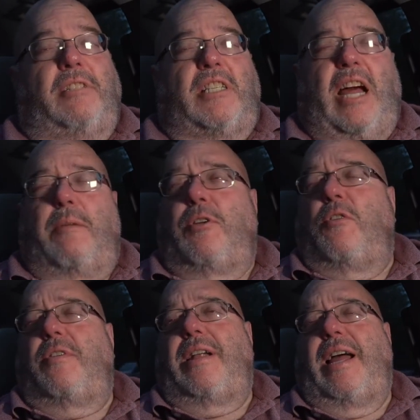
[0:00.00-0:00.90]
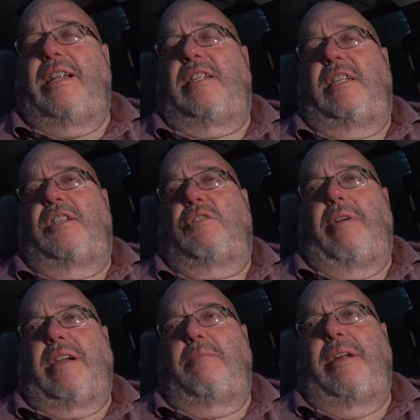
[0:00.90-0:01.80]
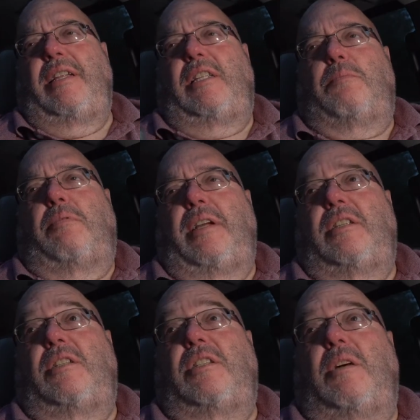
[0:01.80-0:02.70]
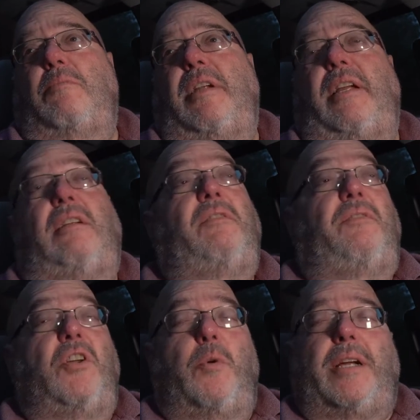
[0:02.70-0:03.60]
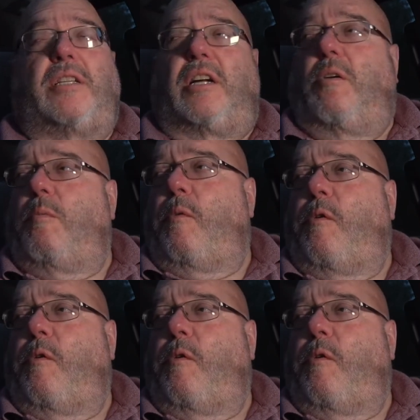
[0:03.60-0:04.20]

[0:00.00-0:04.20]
It's got to be over nine because I just recommended this place to somebody a few weeks ago.